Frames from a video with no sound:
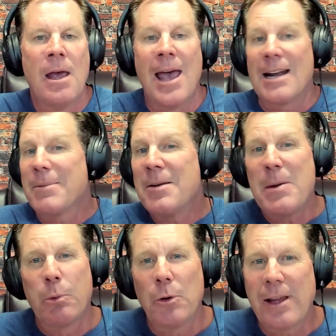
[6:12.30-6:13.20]
And I'm going to
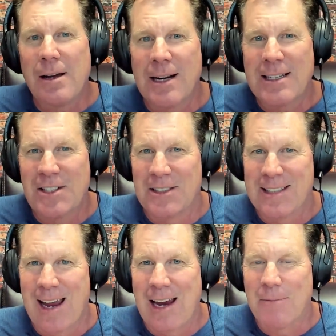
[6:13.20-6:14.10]
be brutally honest here
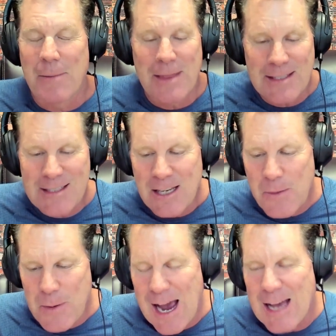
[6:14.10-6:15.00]
today. I mean, this is going
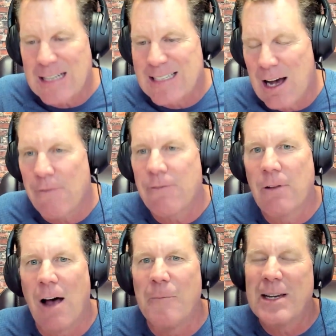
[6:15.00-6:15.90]
to be kind of tough
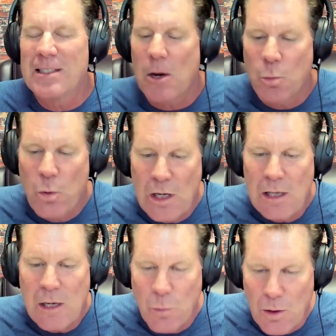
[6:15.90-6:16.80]
love because I
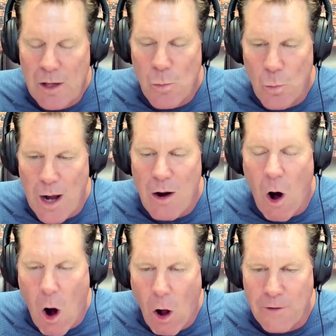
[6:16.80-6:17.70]
really, really want
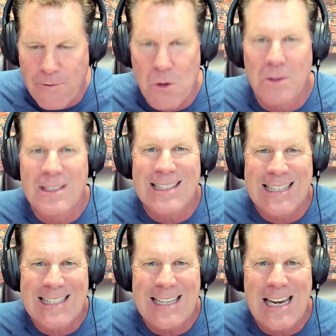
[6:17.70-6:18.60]
all of you to
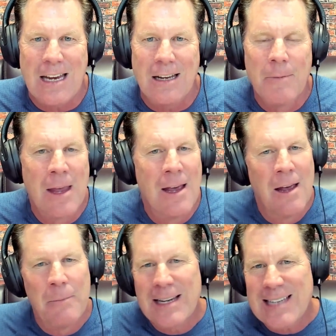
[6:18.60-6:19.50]
succeed.
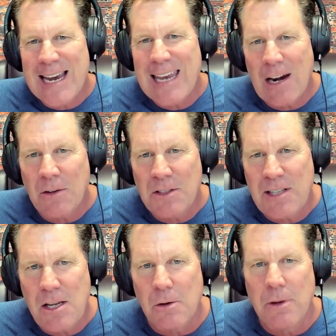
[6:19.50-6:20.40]
Because I
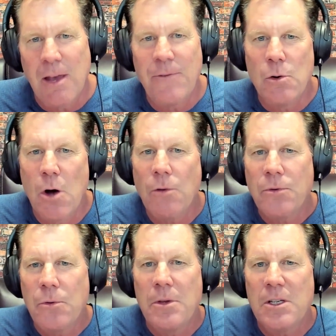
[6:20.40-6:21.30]
guarantee you, if you go
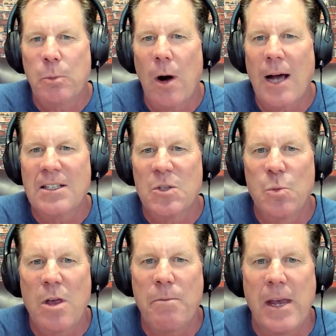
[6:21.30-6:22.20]
through this
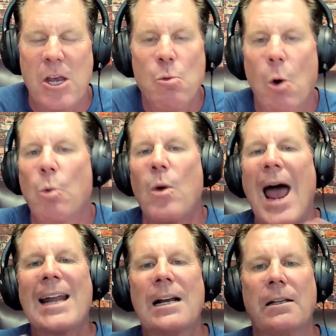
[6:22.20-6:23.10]
process with me, you will
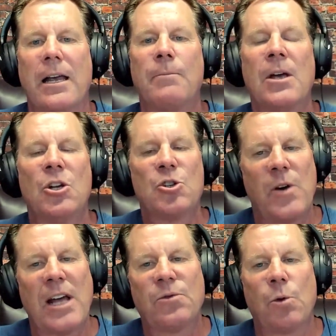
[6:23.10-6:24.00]
radically
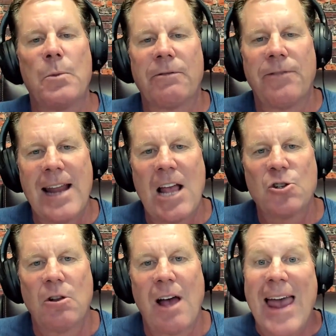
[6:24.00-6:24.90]
transform your
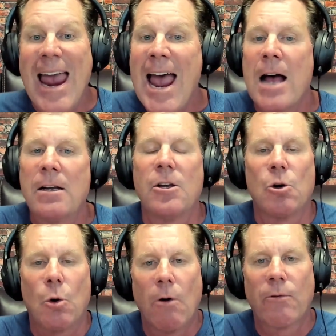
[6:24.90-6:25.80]
financial life and
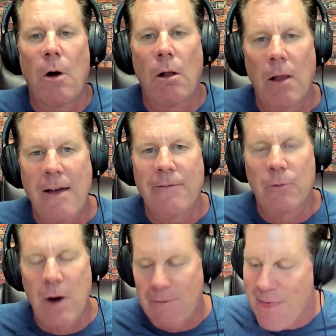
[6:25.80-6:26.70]
your overall life
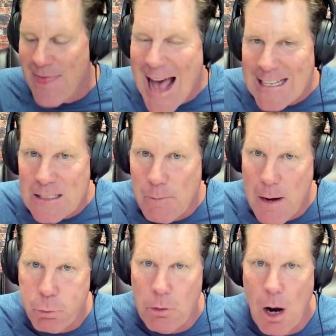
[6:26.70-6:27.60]
forever. That's
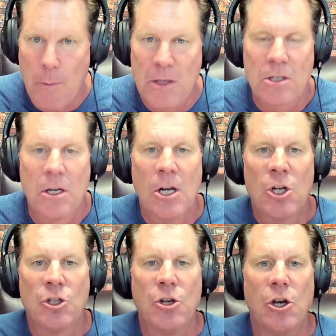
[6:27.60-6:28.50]
my promise
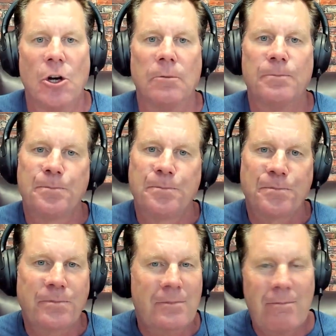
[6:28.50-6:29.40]
to you.
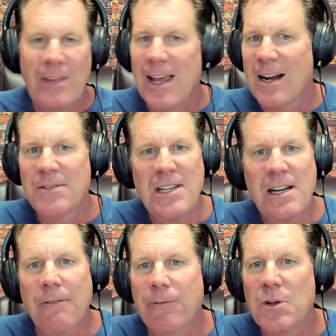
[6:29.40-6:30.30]
And I've
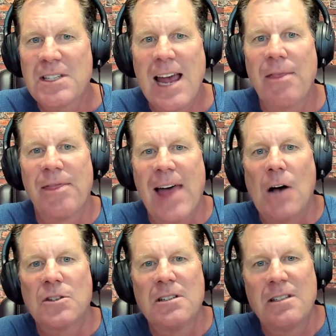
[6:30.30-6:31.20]
seen it firsthand
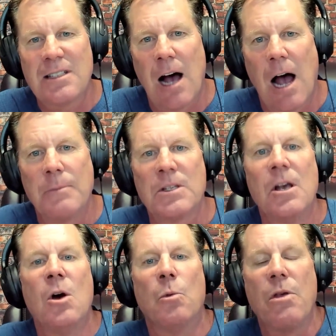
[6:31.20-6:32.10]
thousands of times
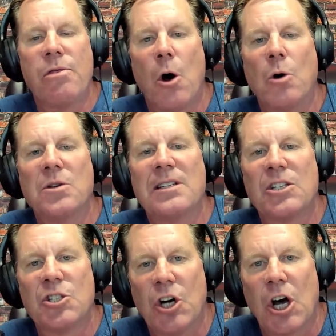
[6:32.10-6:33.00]
with those
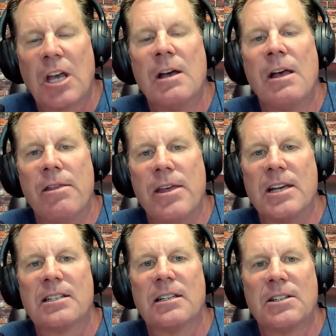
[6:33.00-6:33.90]
that took
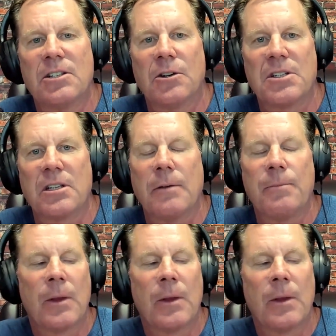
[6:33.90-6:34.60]
this seriously.